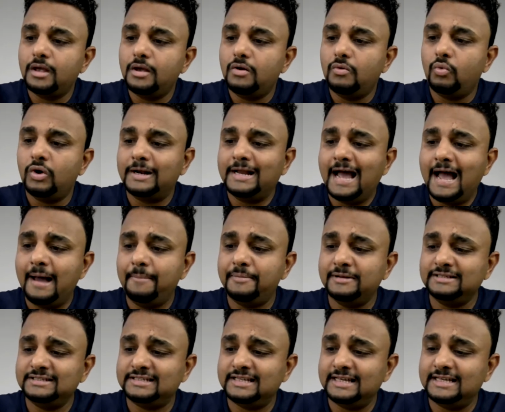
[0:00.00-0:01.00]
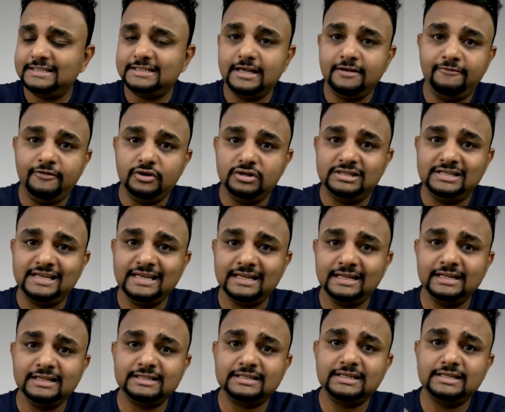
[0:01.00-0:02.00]
what happens is if you
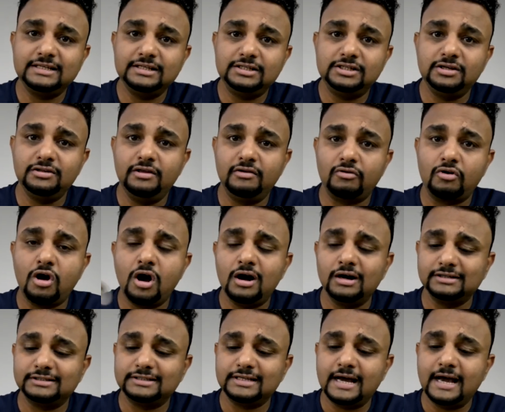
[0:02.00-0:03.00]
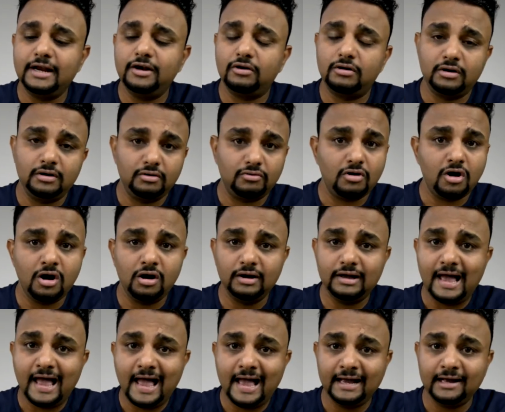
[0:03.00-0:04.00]
tilt to the wrong side or a wrong
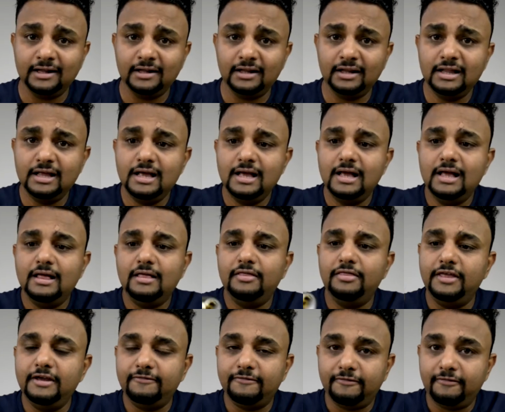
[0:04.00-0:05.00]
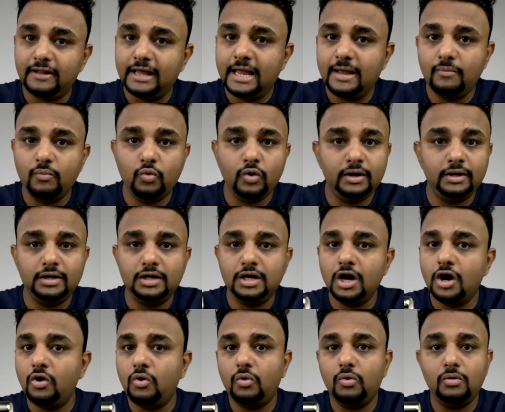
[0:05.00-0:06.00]
angle, the flame would
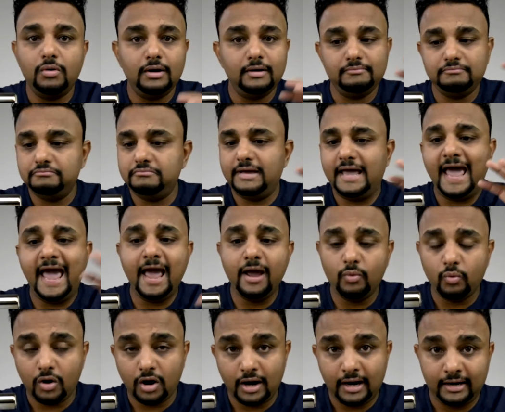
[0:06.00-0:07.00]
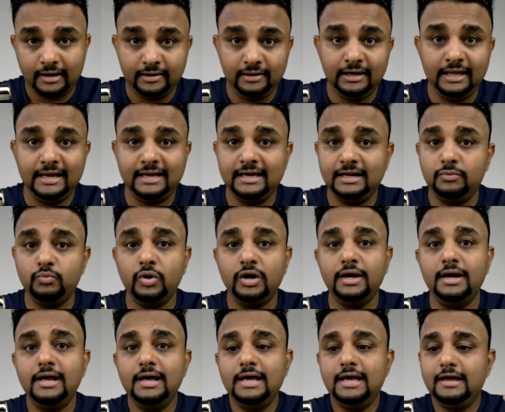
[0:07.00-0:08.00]
go haywire. Like it
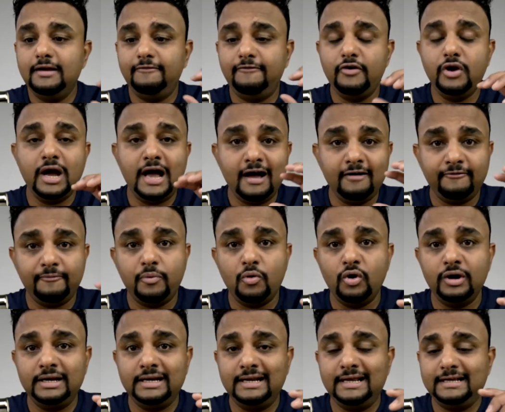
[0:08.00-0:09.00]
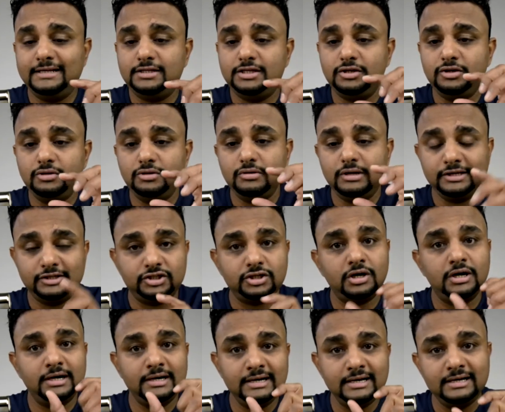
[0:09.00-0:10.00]
would, if you have pointed it to a
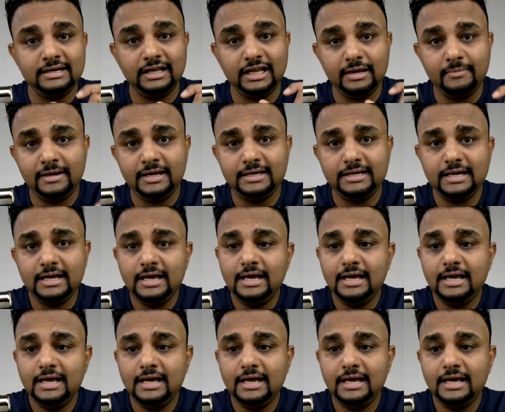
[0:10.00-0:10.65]
certain limit,